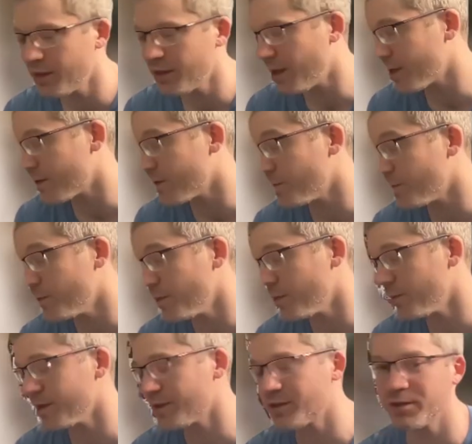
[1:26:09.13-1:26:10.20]
I don't know, but
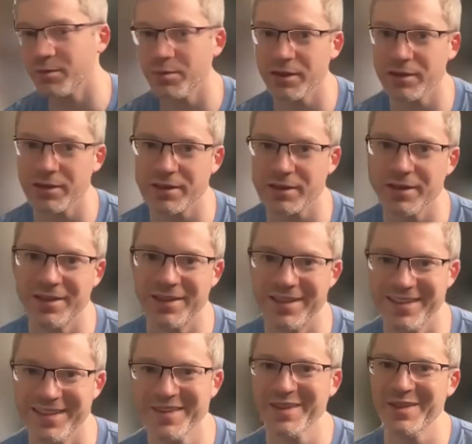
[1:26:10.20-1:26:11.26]
maybe that's just me like
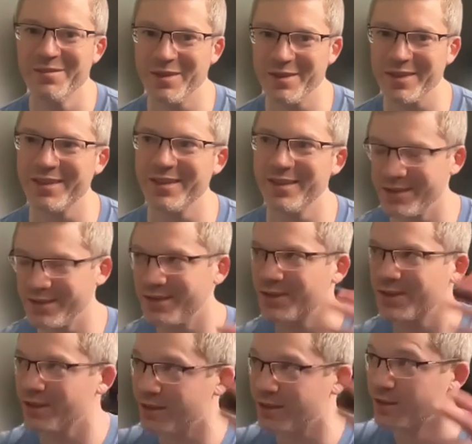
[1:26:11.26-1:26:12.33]
being like, oh, it's
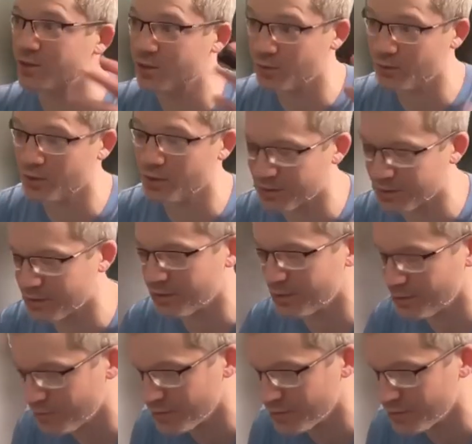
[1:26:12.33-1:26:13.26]
going to take so long to get all of